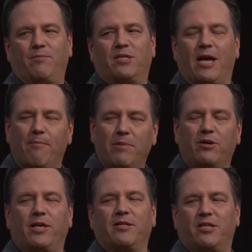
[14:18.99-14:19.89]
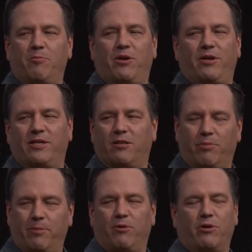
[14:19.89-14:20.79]
You're not.
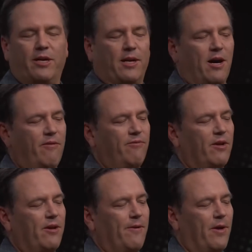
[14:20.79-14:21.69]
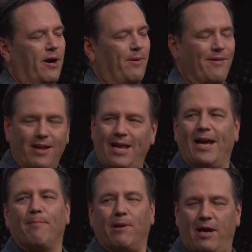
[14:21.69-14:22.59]
And so many of you are picky
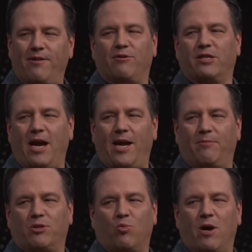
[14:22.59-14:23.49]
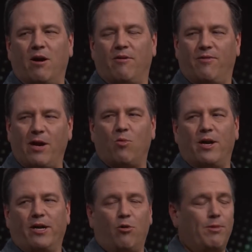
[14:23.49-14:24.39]
as it is, so it's even more funny
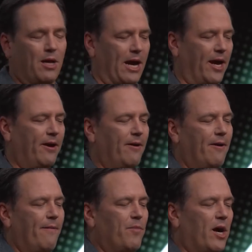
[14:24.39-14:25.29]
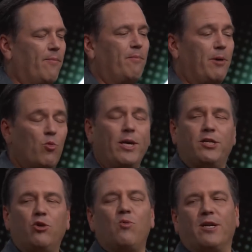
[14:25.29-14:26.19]
to me when I see people
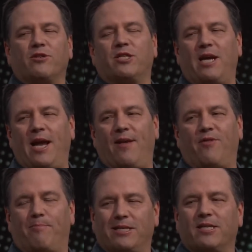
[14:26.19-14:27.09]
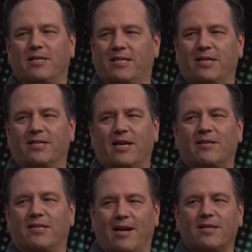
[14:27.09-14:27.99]
complaining about this. If you are
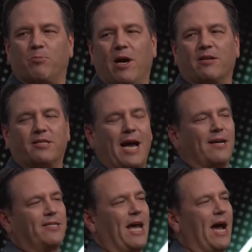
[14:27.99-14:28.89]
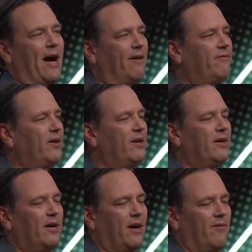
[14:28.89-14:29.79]
this picky where you don't want to, when
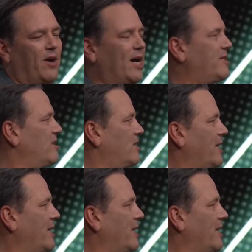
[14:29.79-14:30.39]
you want to act like,